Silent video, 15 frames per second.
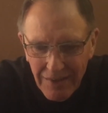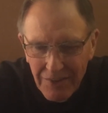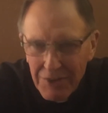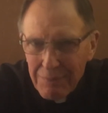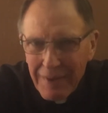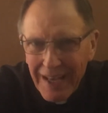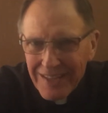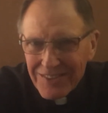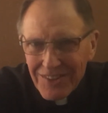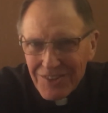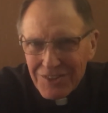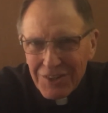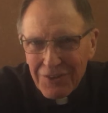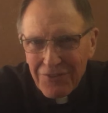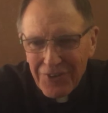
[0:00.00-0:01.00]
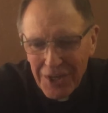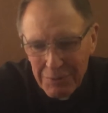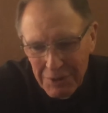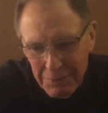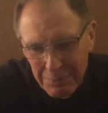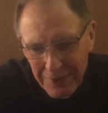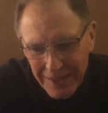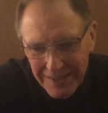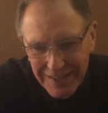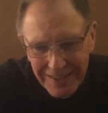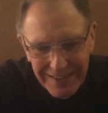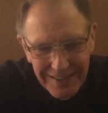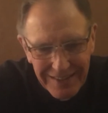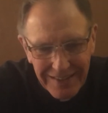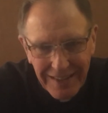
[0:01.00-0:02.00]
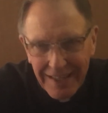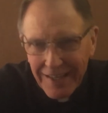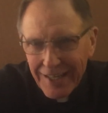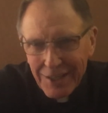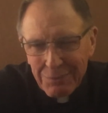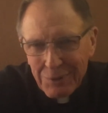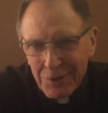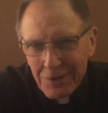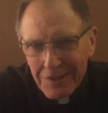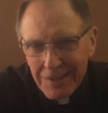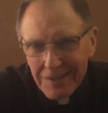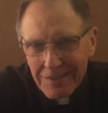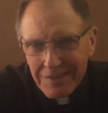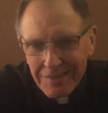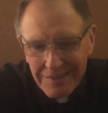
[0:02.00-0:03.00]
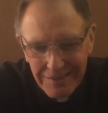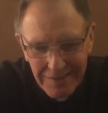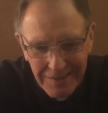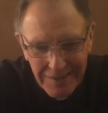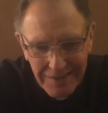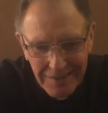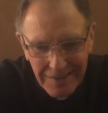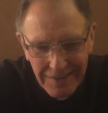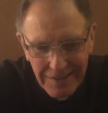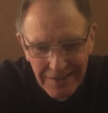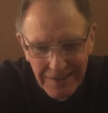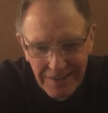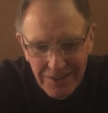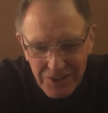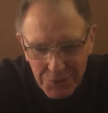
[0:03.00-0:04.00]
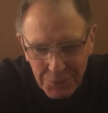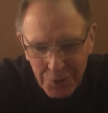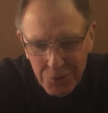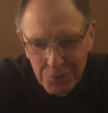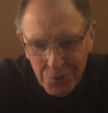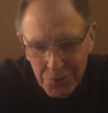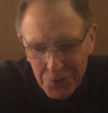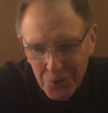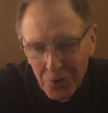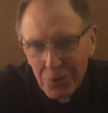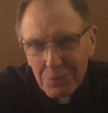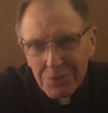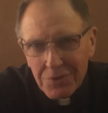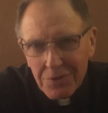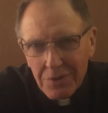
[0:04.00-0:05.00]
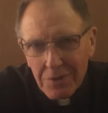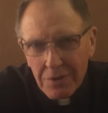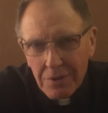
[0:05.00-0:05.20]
the Mass isn't a family picnic at Lake Meredith. In spiritual terms,